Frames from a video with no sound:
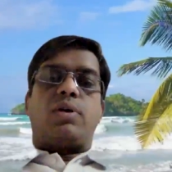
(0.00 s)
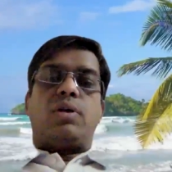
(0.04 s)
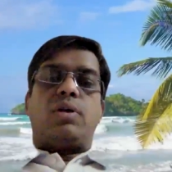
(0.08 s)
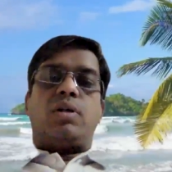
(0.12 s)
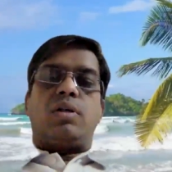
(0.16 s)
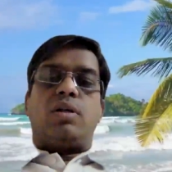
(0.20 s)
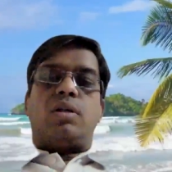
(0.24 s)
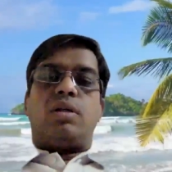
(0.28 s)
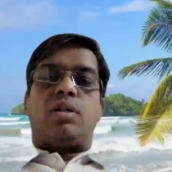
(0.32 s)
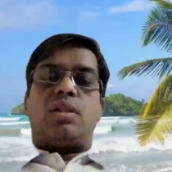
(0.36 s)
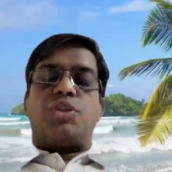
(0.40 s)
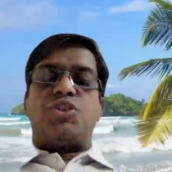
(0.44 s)

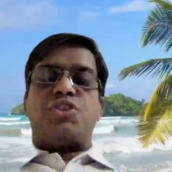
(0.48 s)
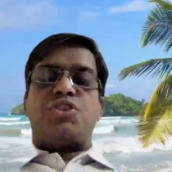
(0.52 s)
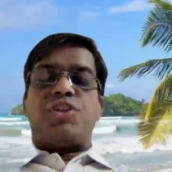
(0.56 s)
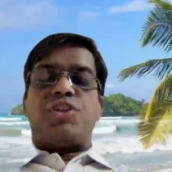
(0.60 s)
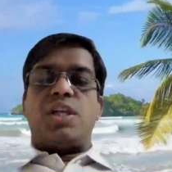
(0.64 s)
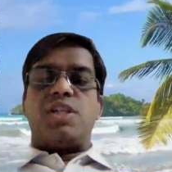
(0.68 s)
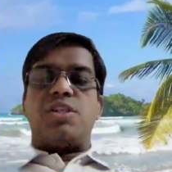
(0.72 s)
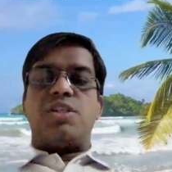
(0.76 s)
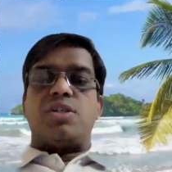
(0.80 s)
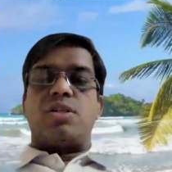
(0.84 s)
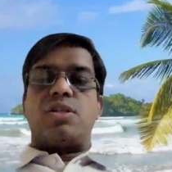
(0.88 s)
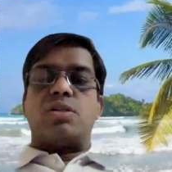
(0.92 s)
the
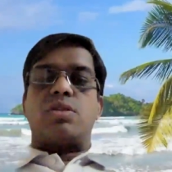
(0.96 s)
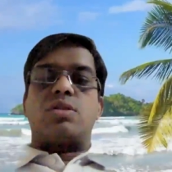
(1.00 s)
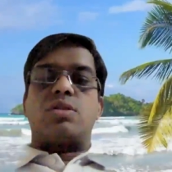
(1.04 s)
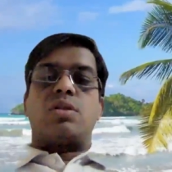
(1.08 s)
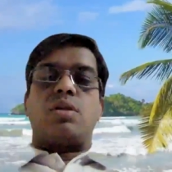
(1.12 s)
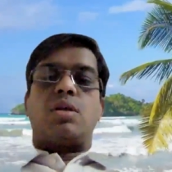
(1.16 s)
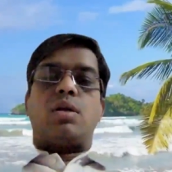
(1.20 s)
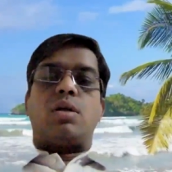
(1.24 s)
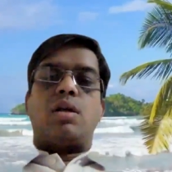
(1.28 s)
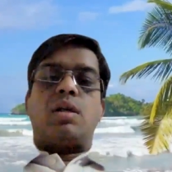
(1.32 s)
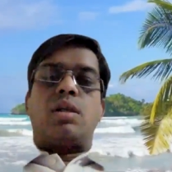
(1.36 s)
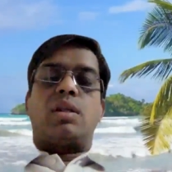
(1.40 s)

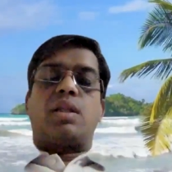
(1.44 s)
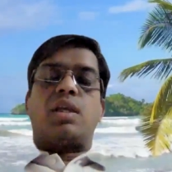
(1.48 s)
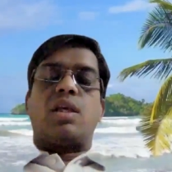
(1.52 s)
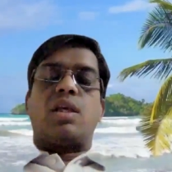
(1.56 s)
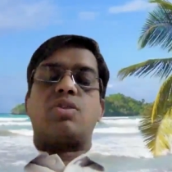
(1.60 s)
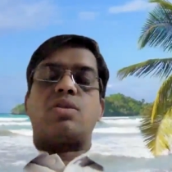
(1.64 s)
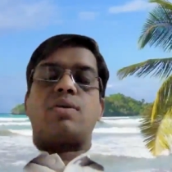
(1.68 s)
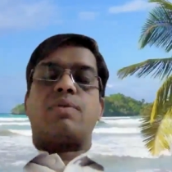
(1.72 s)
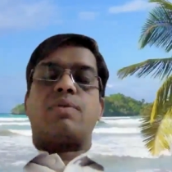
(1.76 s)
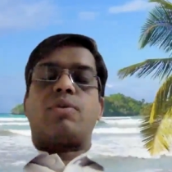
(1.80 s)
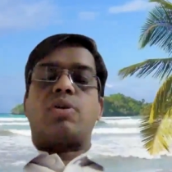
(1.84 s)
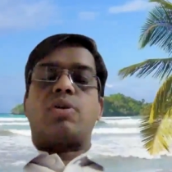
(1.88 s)
changes in
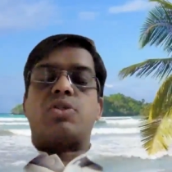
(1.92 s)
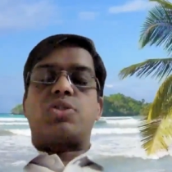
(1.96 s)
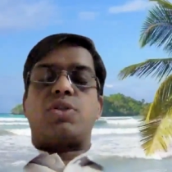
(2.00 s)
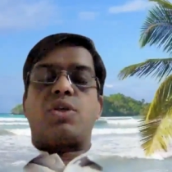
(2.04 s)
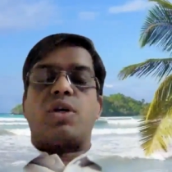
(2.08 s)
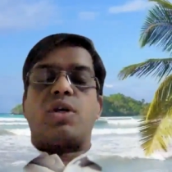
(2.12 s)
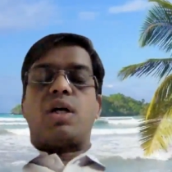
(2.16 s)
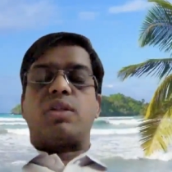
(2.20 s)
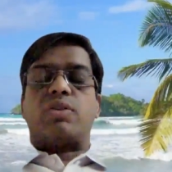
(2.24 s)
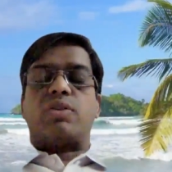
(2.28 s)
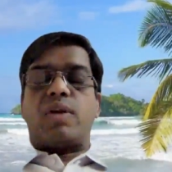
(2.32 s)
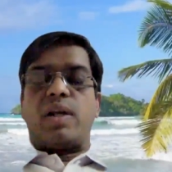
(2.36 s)
case of
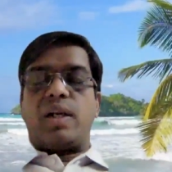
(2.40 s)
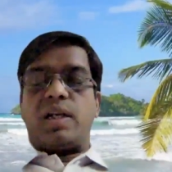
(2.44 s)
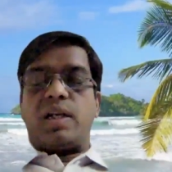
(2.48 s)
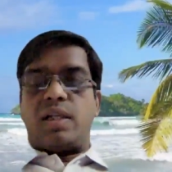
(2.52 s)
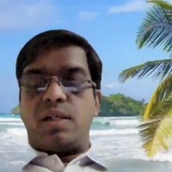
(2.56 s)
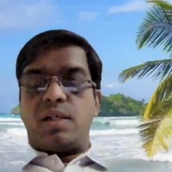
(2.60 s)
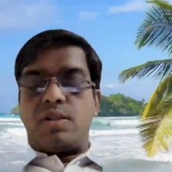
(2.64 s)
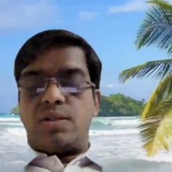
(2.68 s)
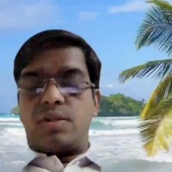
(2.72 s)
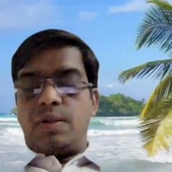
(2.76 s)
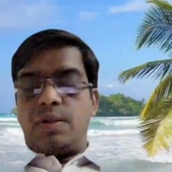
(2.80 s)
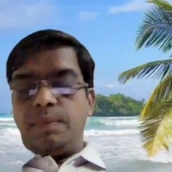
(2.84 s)

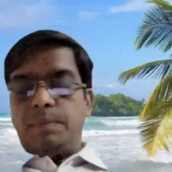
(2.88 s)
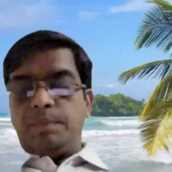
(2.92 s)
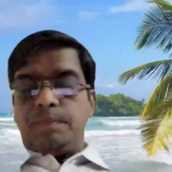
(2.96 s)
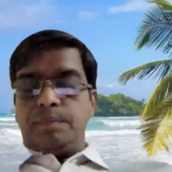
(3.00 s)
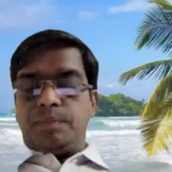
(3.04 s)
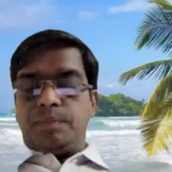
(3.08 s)
osteoarthritis.